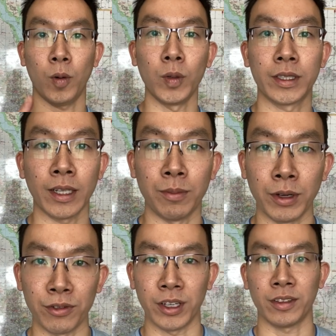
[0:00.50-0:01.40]
What's up,
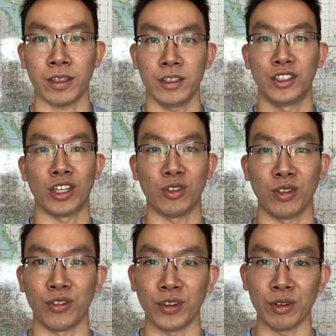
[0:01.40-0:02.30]
my friend? Jan Ho,
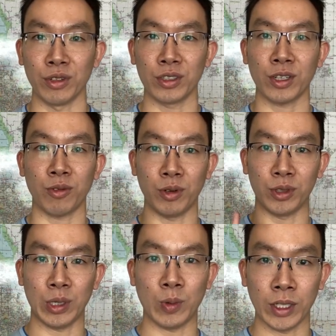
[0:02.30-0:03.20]
your Fit Realtor,
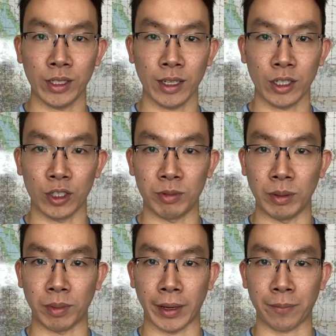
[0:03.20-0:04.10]
Realty 1, Group
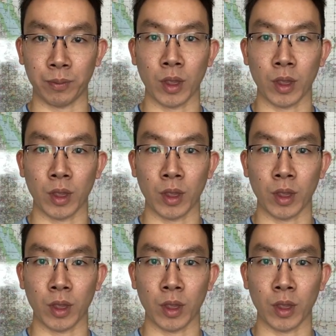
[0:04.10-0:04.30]
Impact.